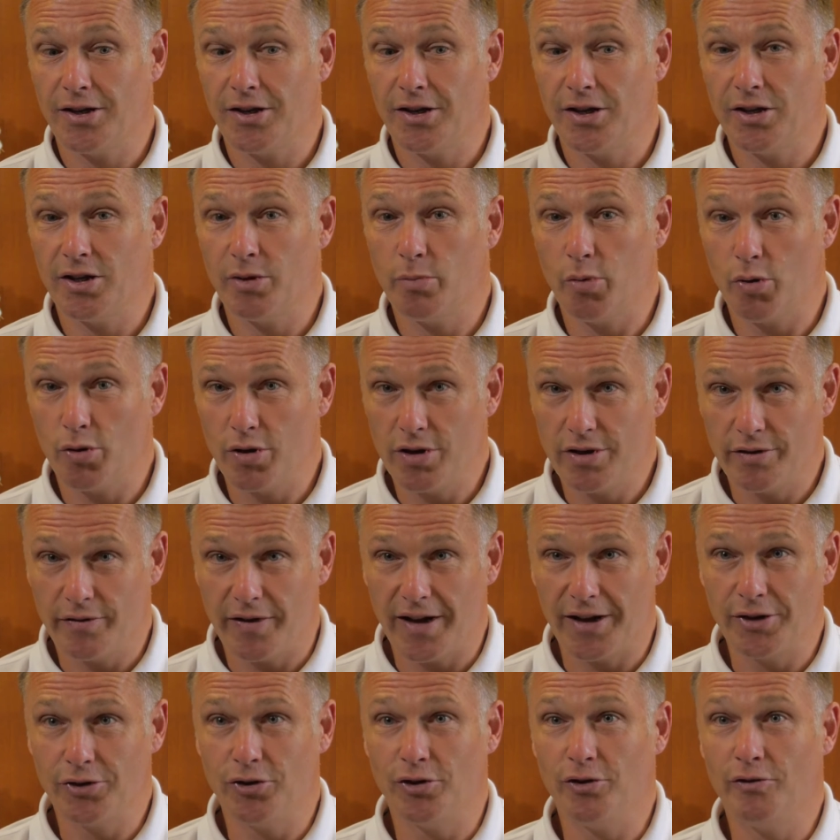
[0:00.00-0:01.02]
And the boys have
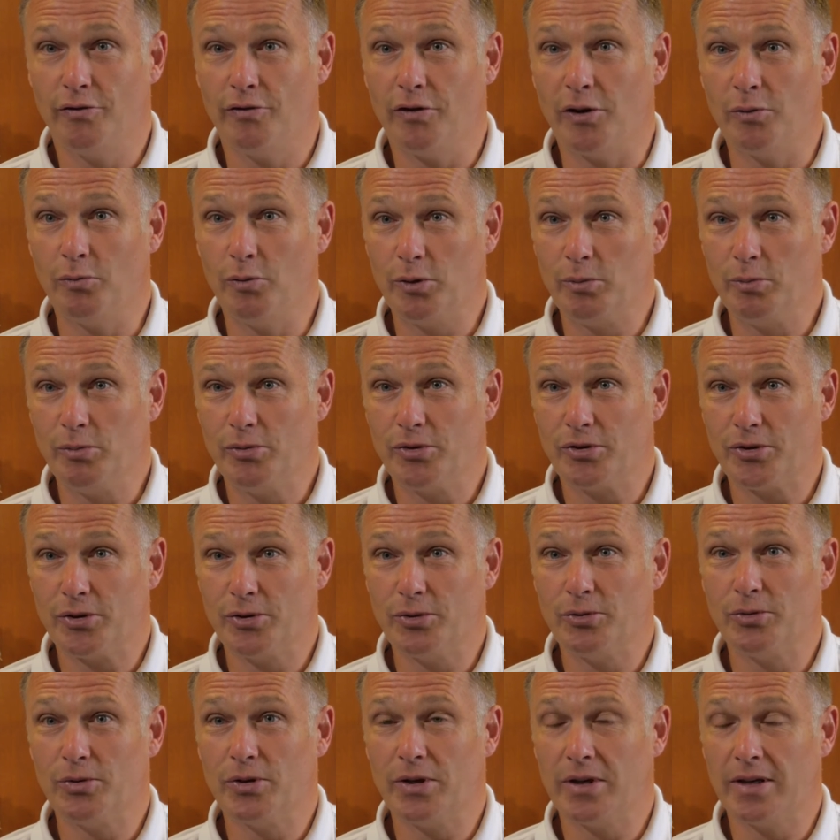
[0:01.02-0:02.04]
had good fun with him.
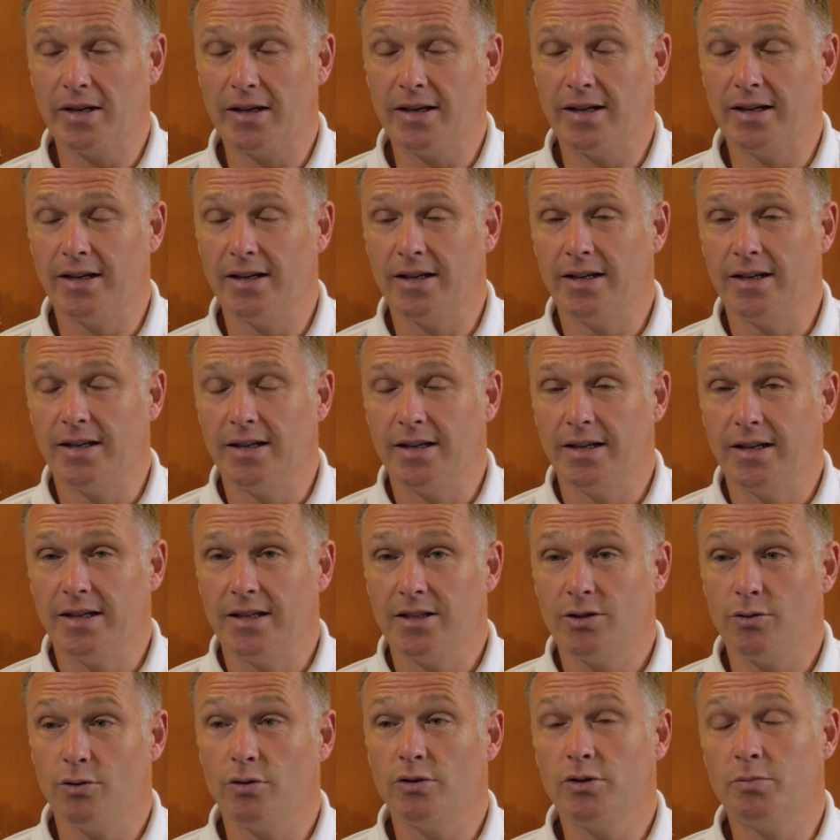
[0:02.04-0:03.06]
So
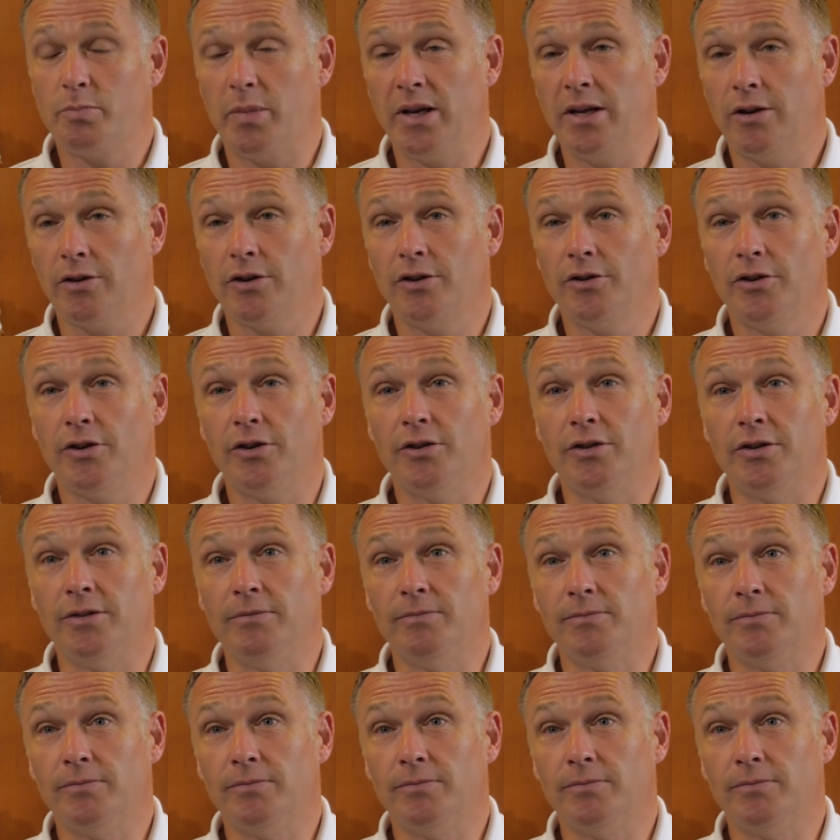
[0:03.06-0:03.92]
it's all been looking good.